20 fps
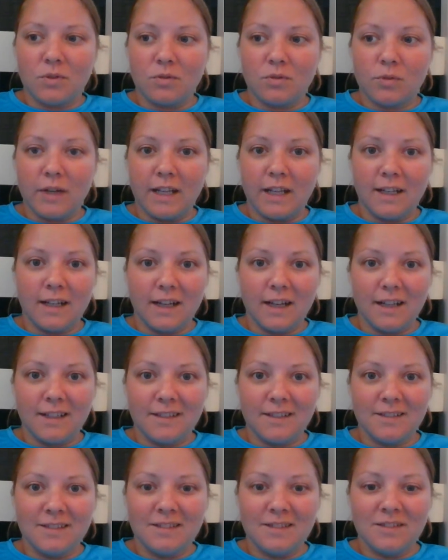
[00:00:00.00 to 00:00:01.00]

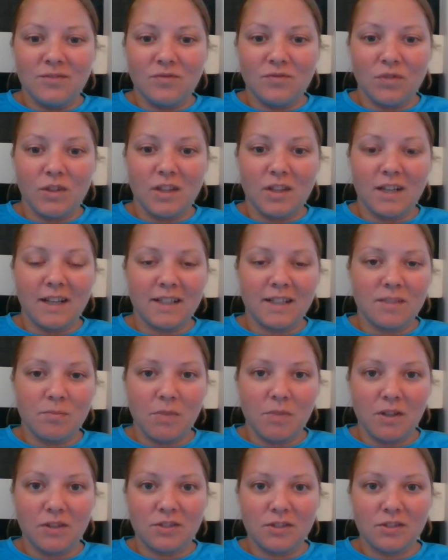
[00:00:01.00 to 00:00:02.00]
29 for the next
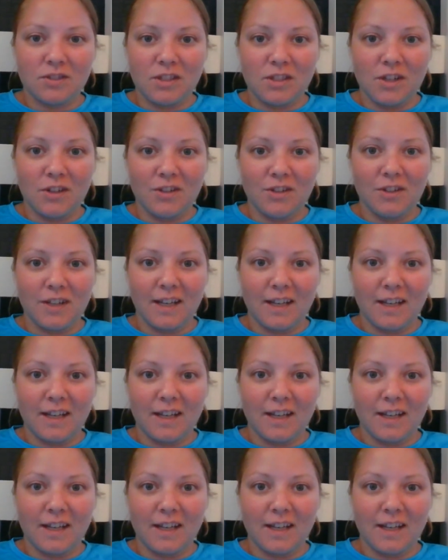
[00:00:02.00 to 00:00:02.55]
month or so,